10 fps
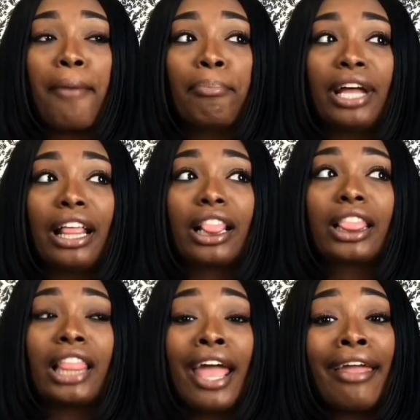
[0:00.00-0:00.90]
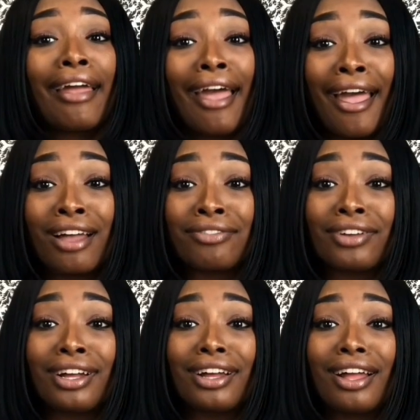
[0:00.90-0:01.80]
But they have
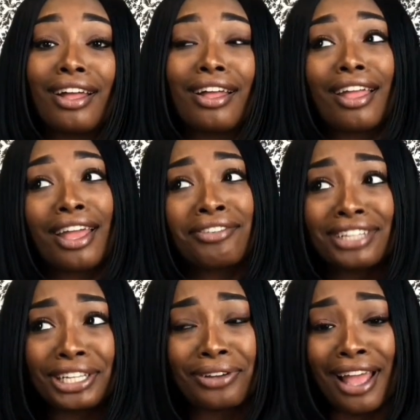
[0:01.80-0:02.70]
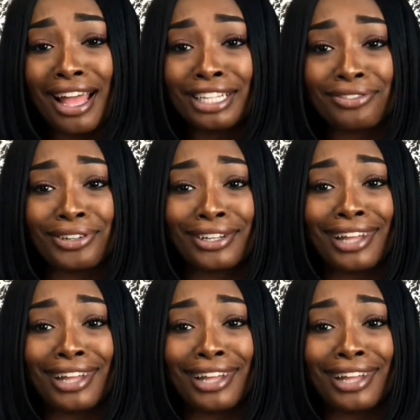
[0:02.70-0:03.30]
everything you can ask for,